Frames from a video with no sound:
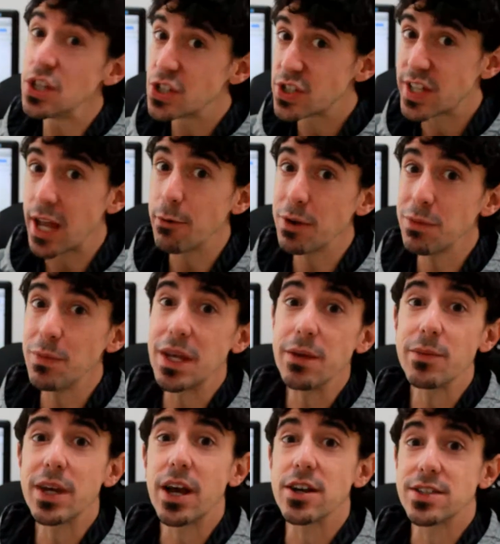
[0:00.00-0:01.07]
stay with me
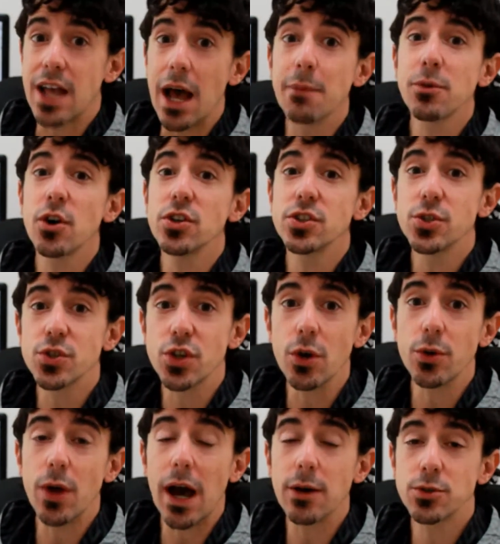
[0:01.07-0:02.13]
because I'm going to show
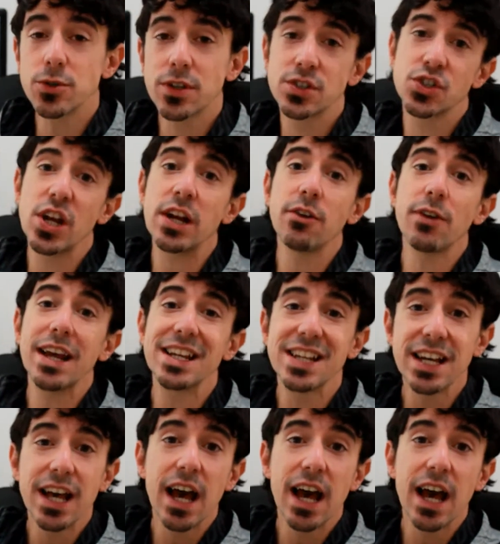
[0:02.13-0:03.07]
you how to generate